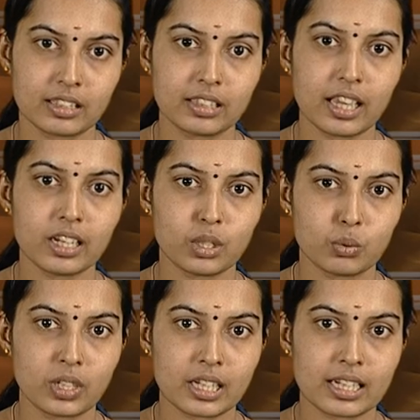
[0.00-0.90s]
Their
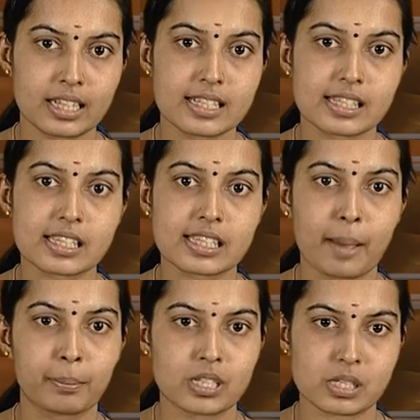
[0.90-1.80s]
union is the
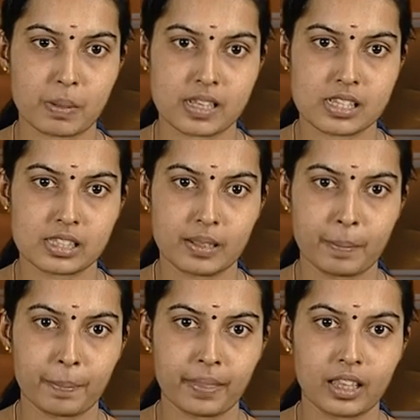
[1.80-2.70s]
sample space.
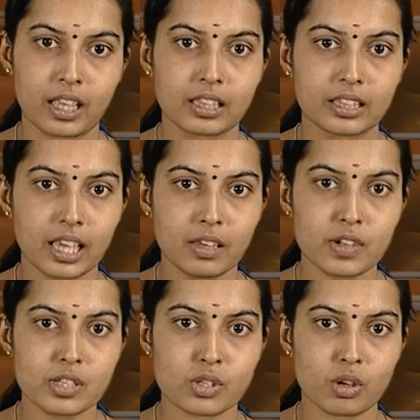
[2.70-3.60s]
The
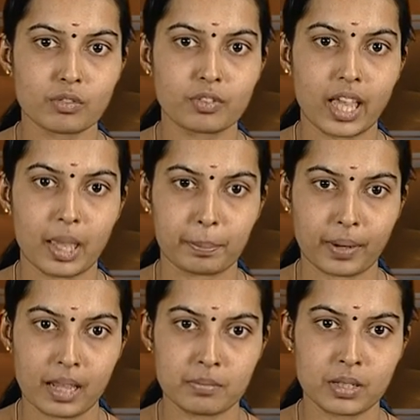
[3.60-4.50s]
events of a
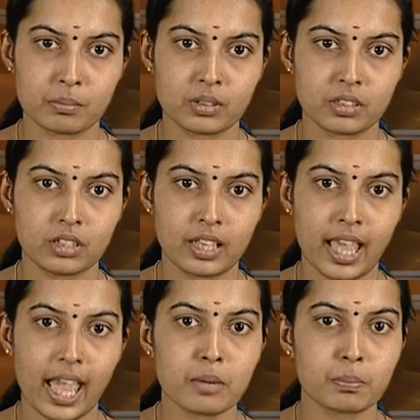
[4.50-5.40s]
prime number
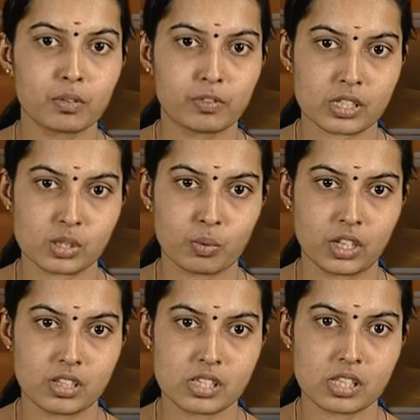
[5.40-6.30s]
and perfect
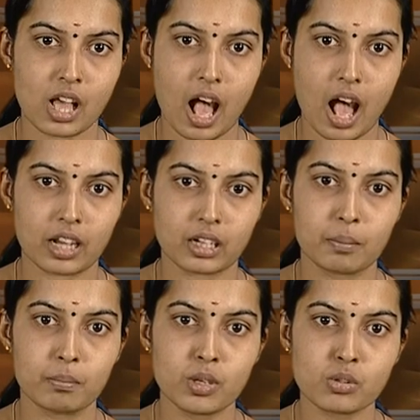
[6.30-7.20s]
squares are
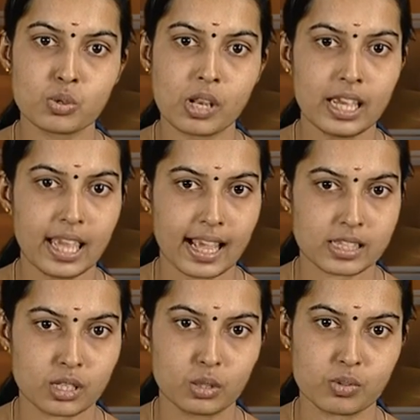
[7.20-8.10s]
mutually
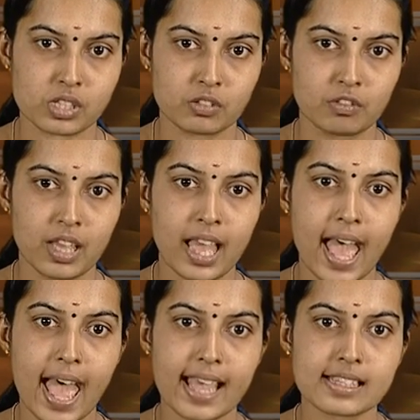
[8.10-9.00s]
exclusive
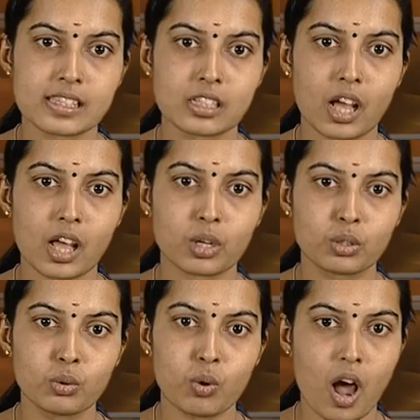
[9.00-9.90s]
as there are
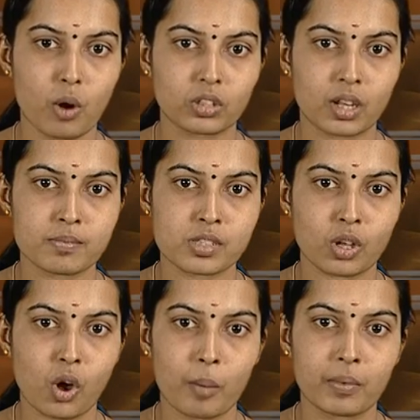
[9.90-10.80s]
no outcomes
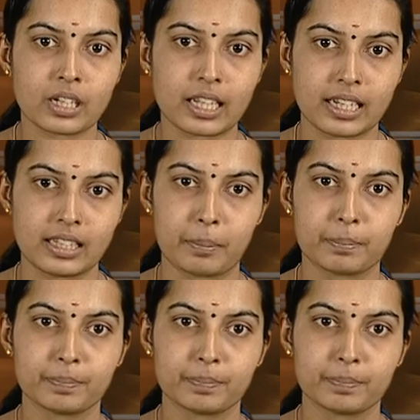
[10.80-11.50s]
common in them.